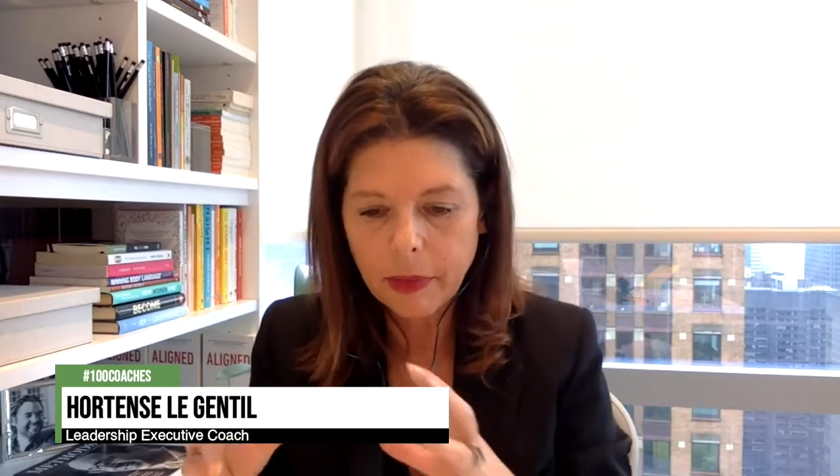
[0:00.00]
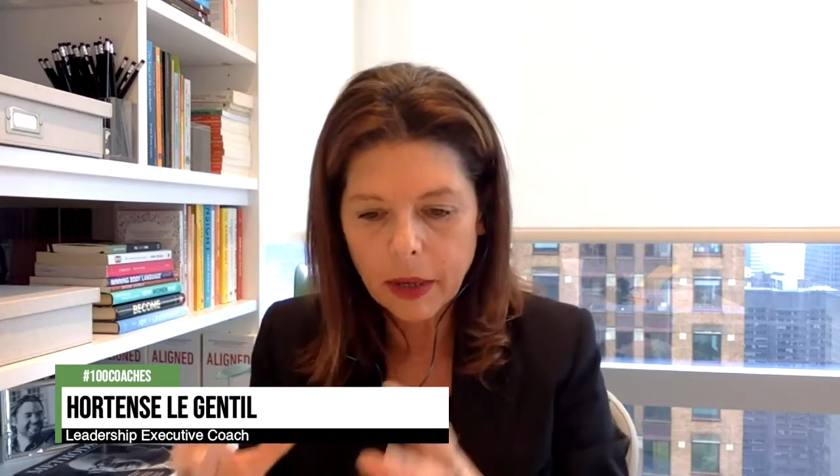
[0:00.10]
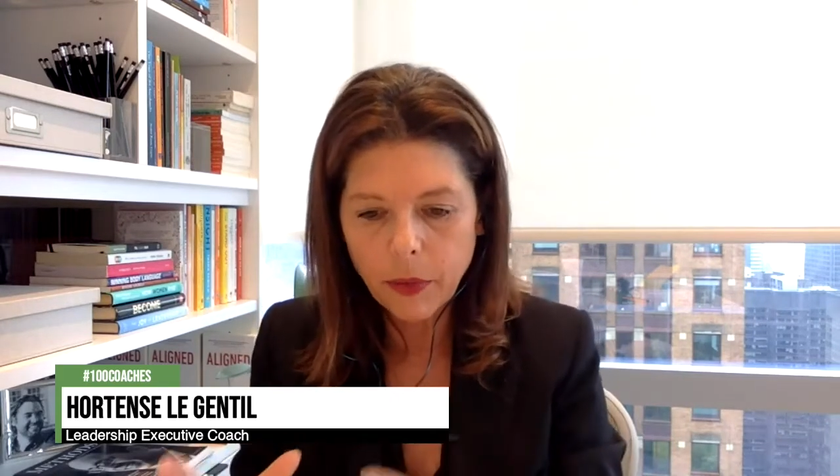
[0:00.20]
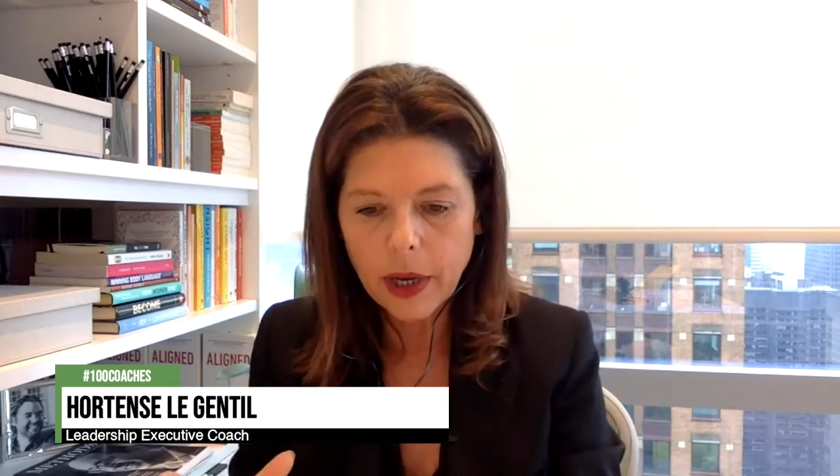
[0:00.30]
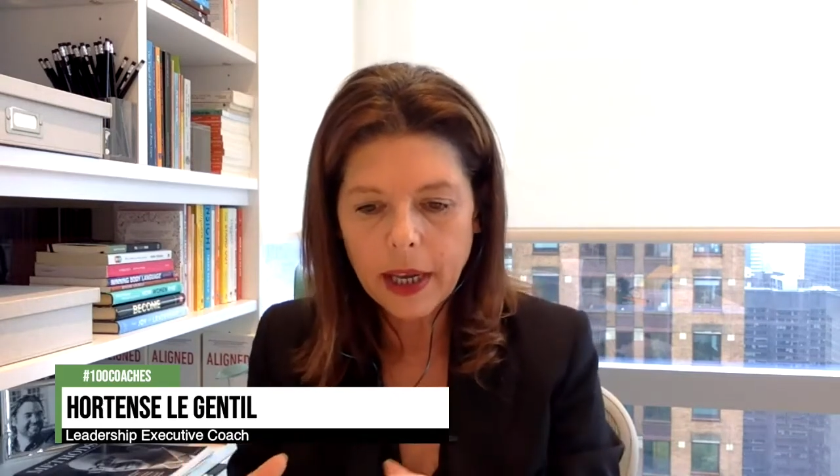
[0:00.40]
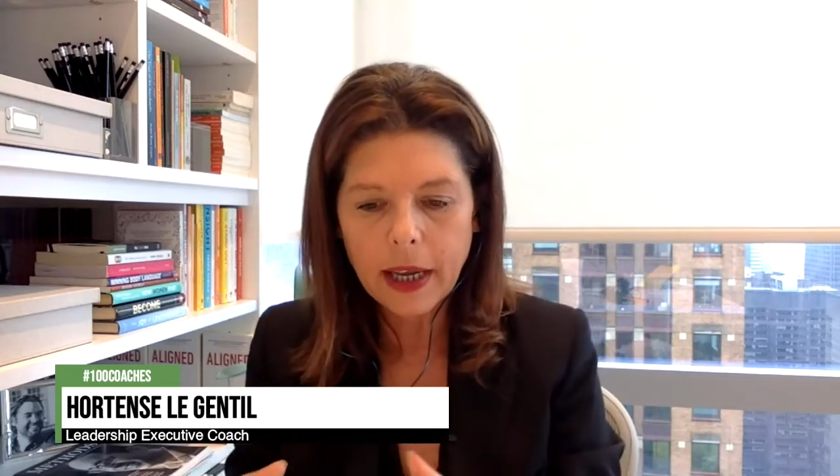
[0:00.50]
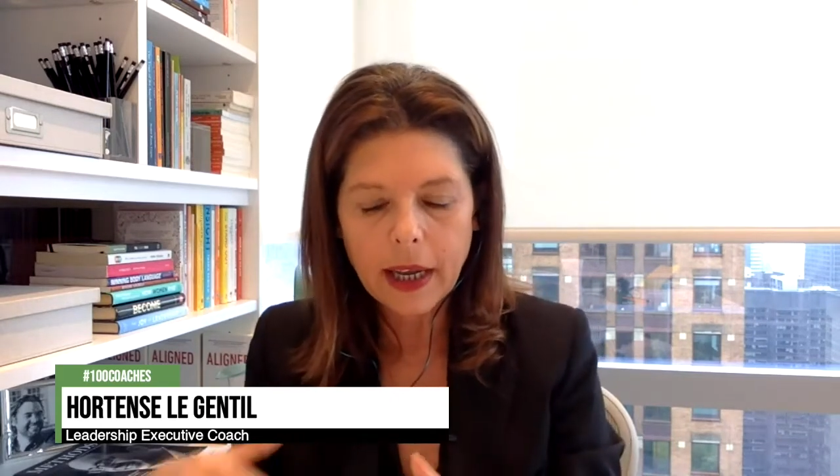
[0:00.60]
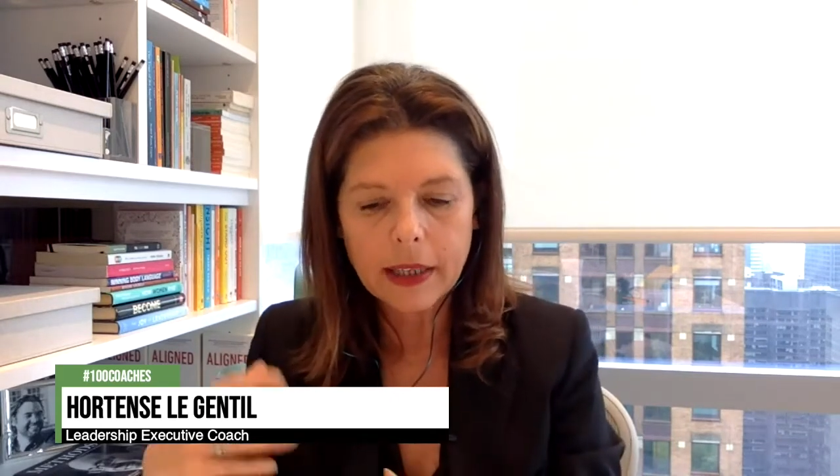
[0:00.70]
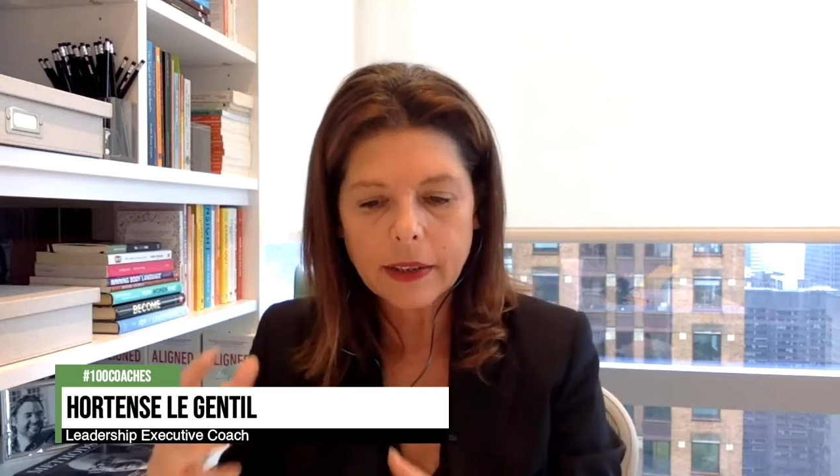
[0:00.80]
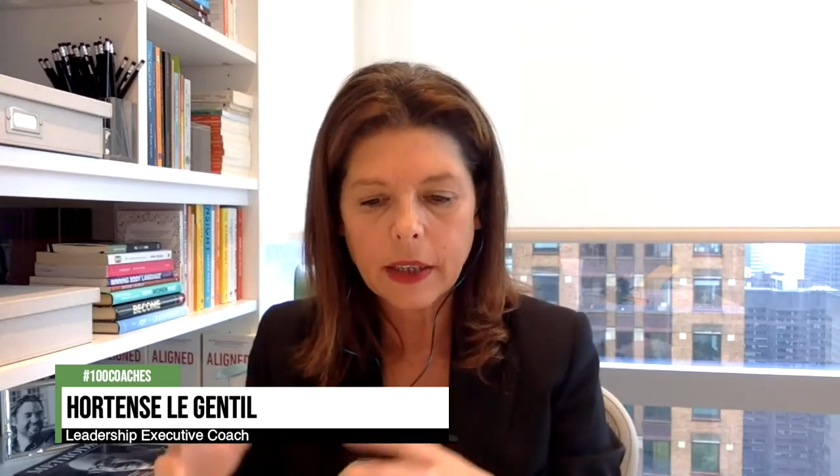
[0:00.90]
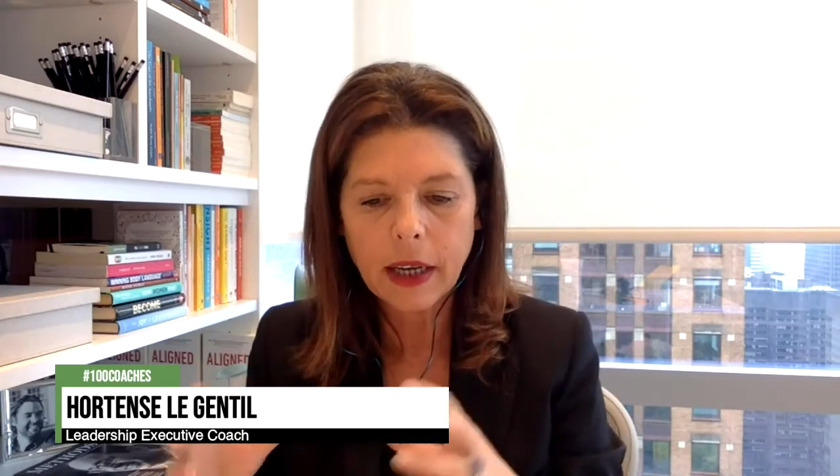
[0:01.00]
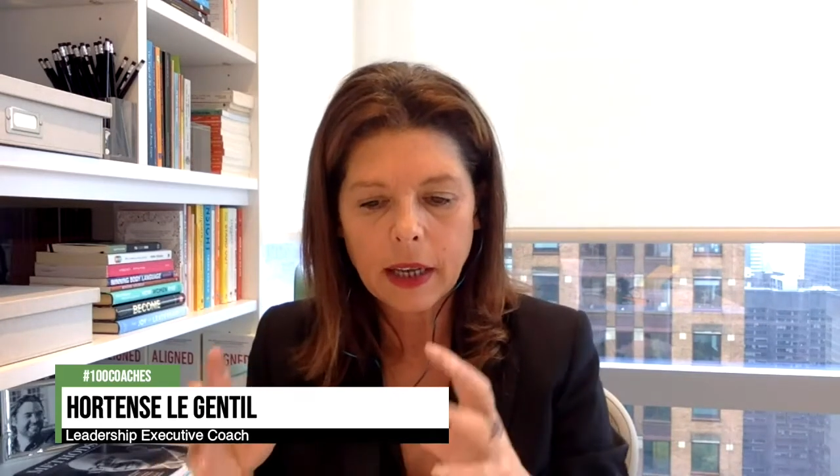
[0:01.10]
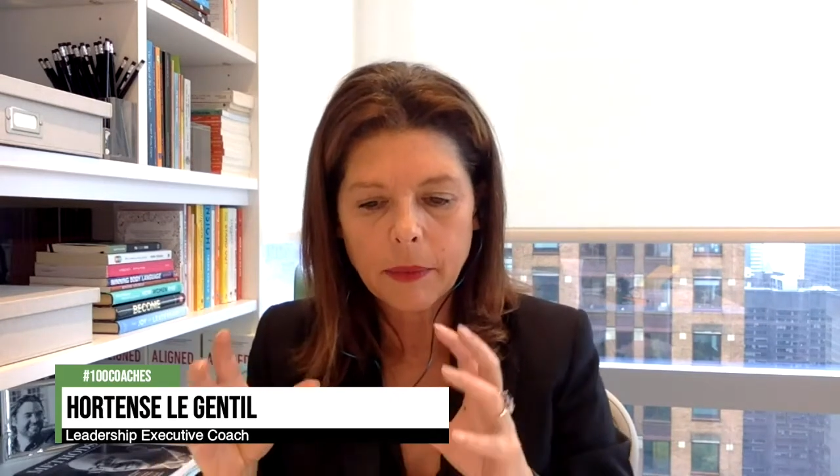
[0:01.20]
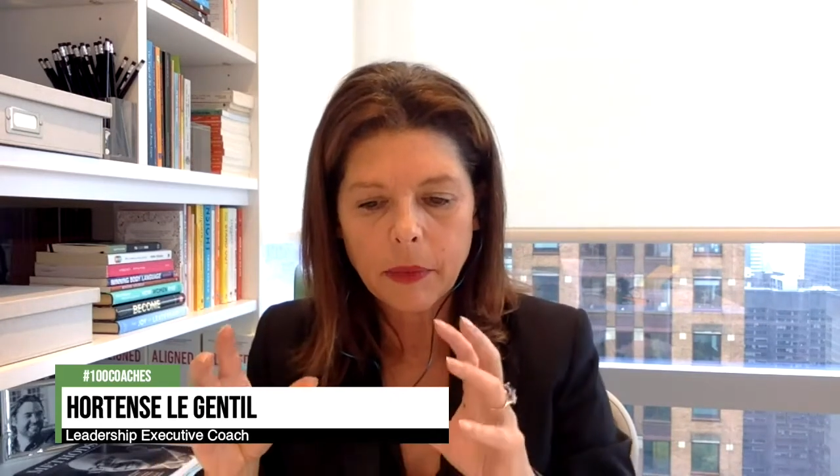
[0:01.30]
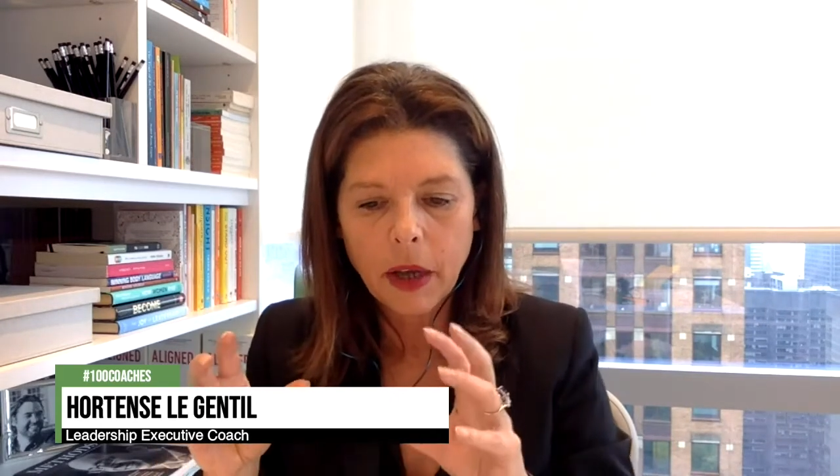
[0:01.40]
my way, and I
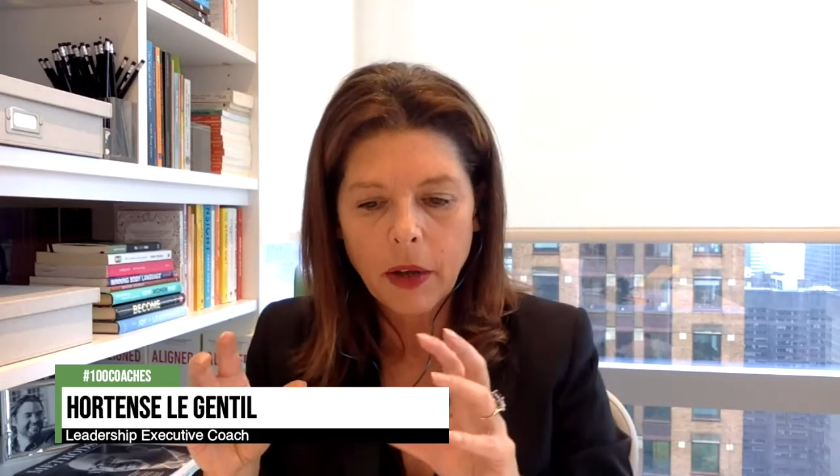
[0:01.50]
am